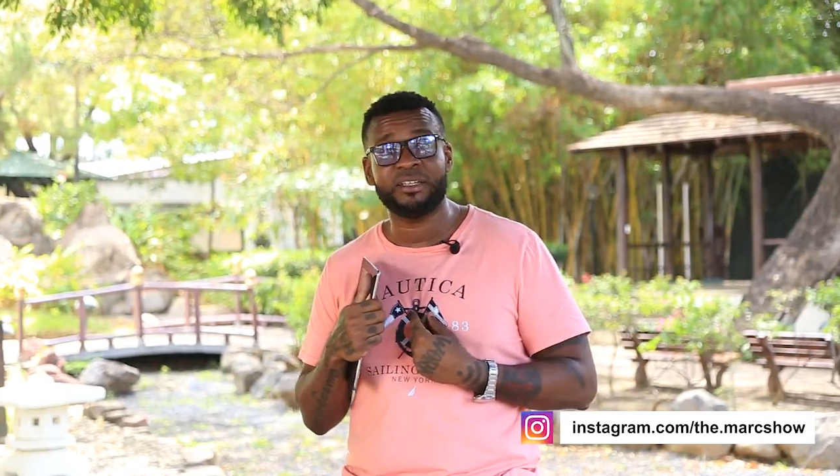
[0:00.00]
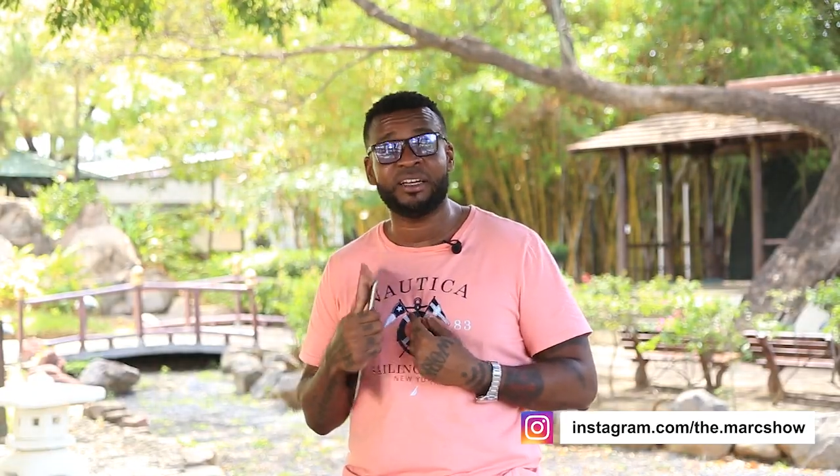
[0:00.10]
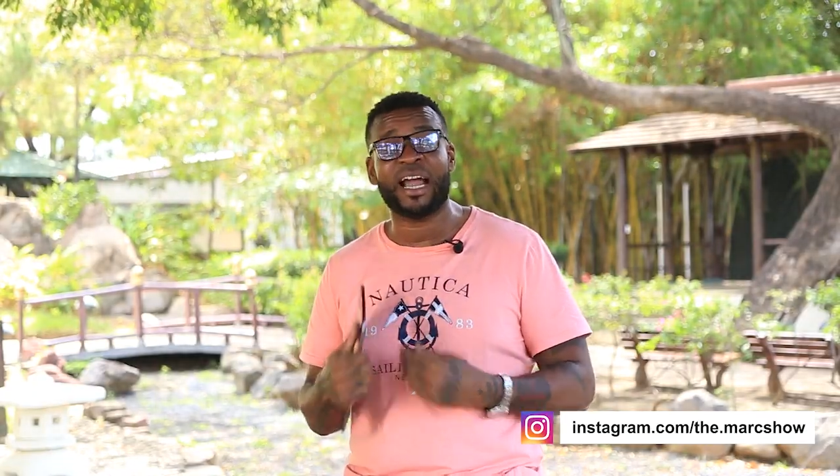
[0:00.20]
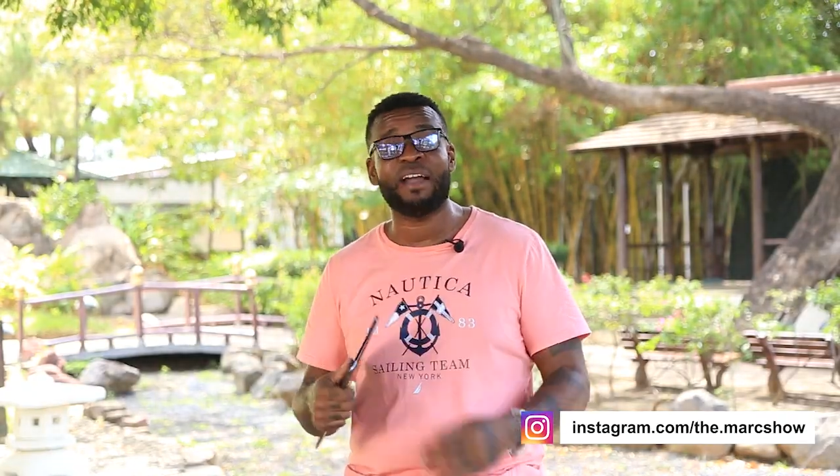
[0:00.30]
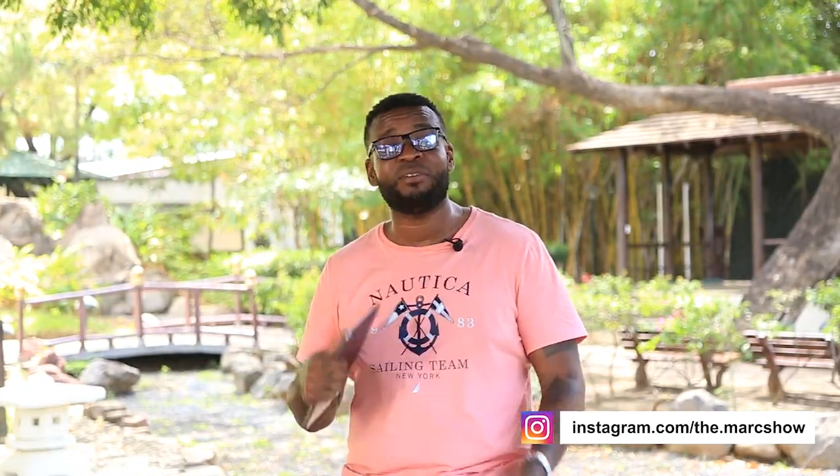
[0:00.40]

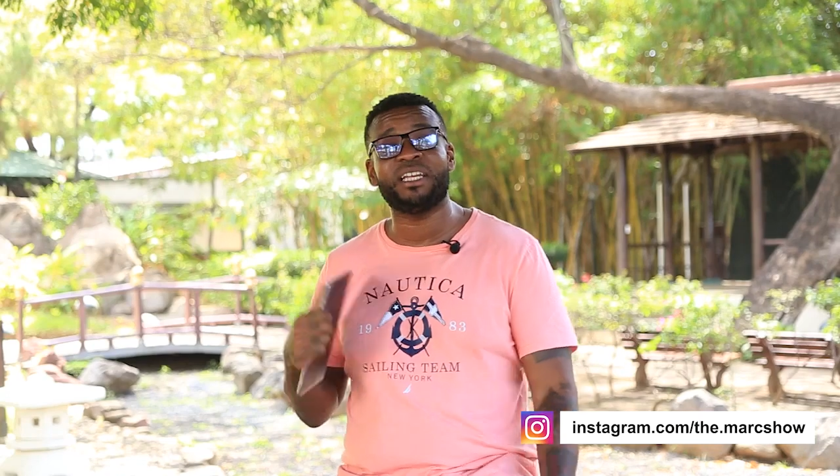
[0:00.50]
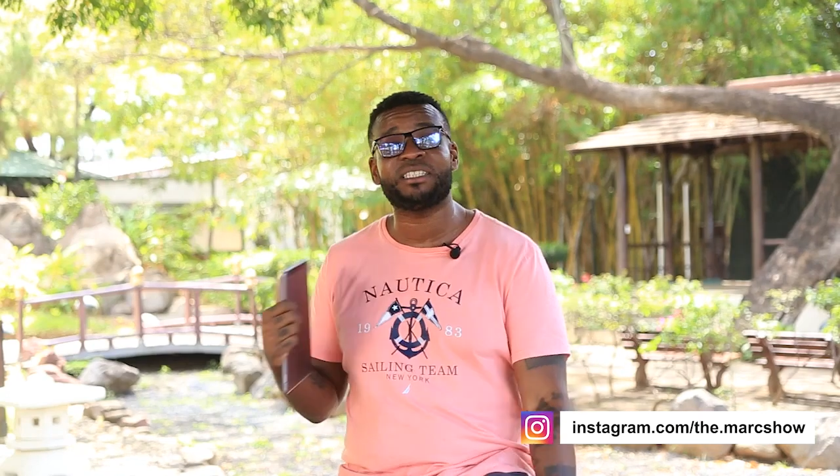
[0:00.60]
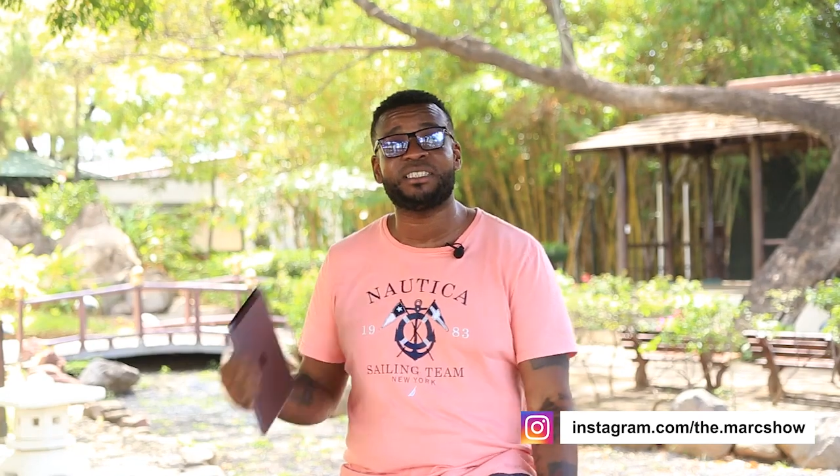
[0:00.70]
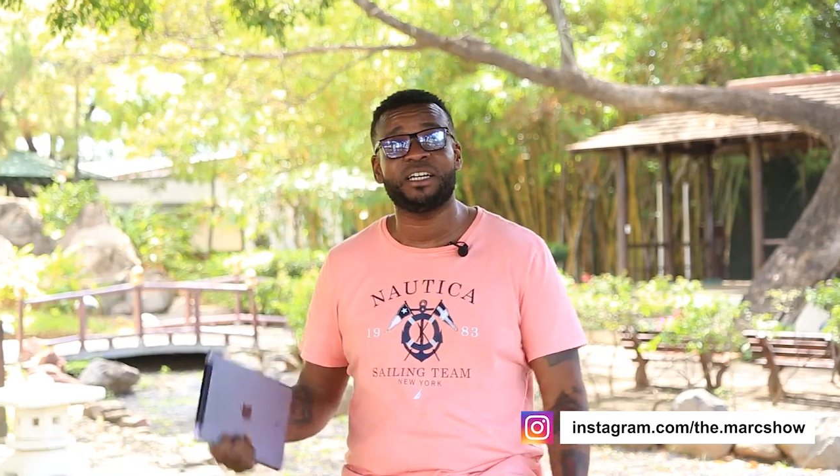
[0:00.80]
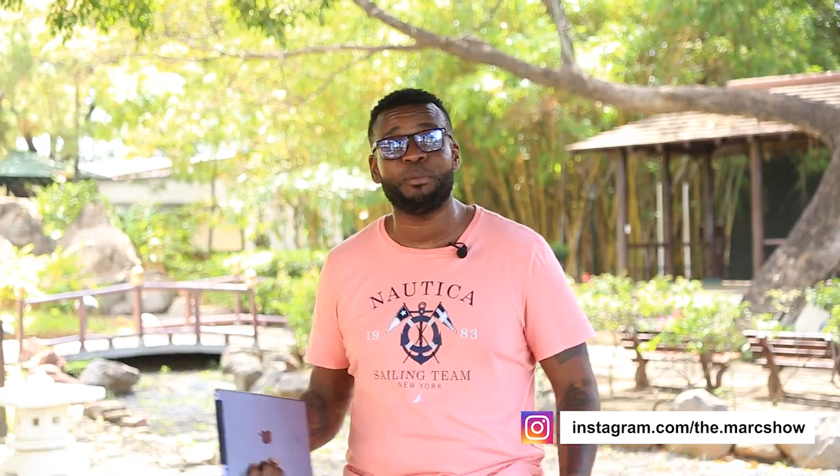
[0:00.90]
that I have
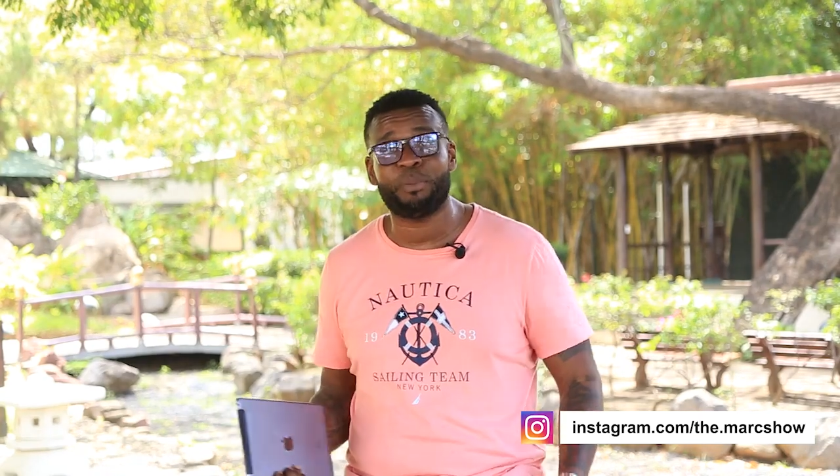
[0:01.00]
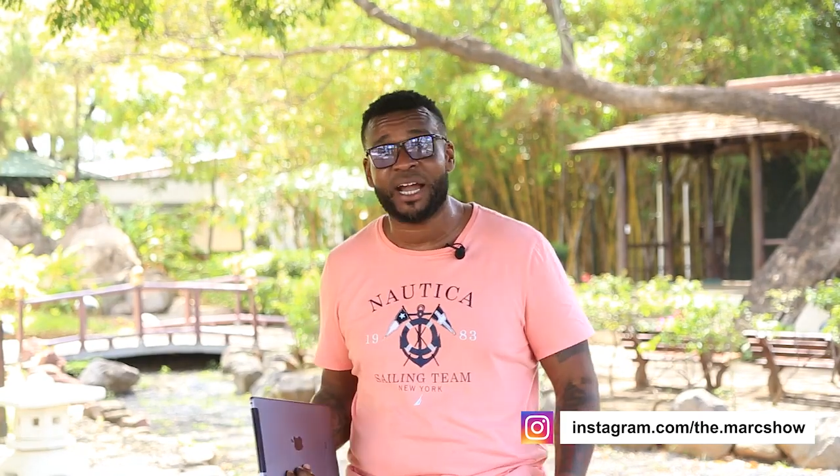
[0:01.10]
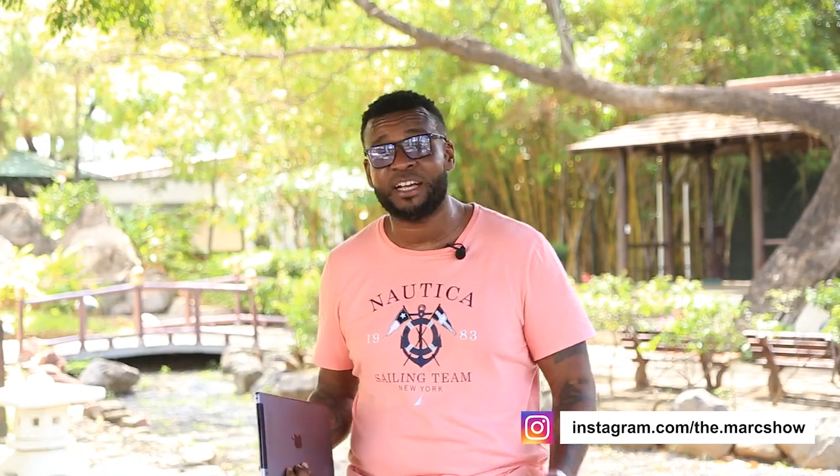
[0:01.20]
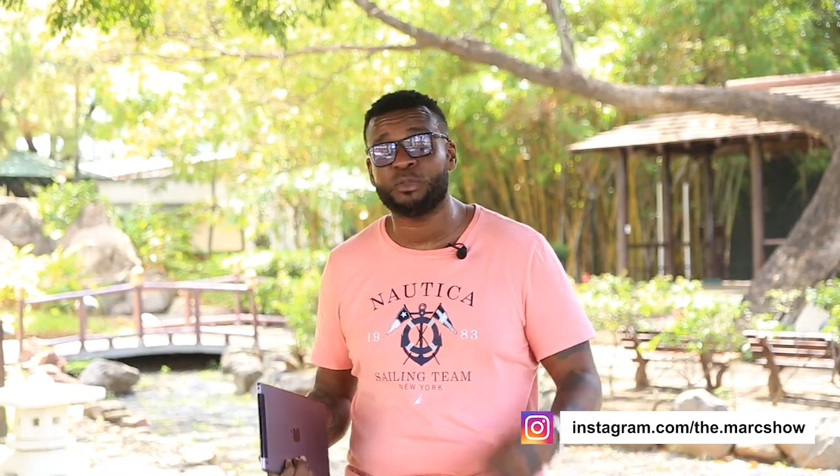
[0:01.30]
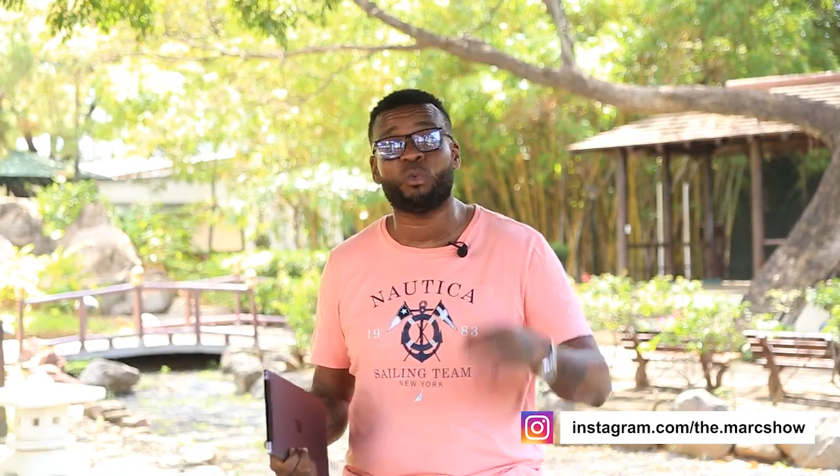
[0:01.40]
listed in the past.